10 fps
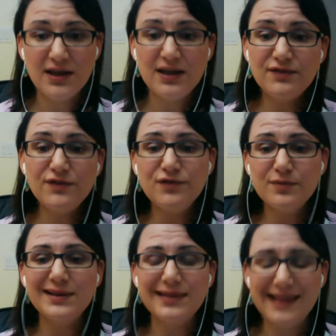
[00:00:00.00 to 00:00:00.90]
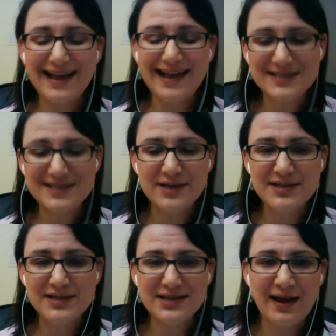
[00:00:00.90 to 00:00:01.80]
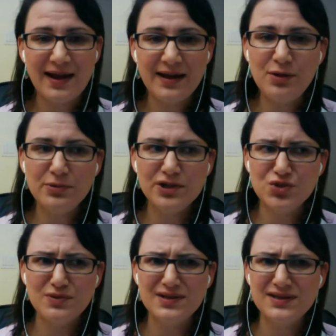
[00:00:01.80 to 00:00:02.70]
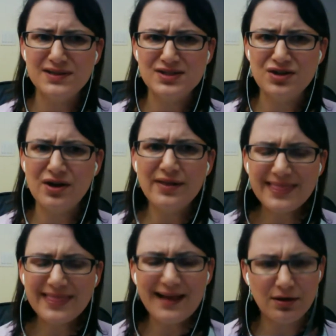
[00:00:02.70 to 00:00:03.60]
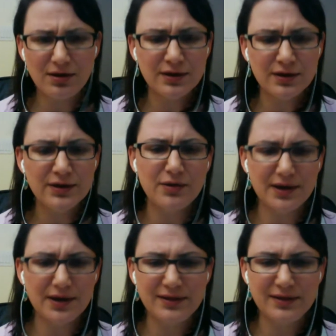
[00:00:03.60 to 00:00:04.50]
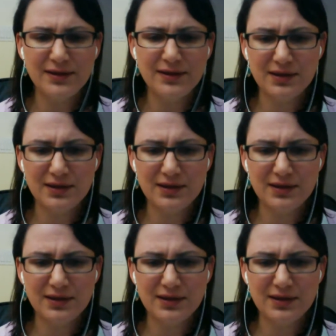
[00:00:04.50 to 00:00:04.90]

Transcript: even from the last time I did a Hangout, which was not that long ago. I think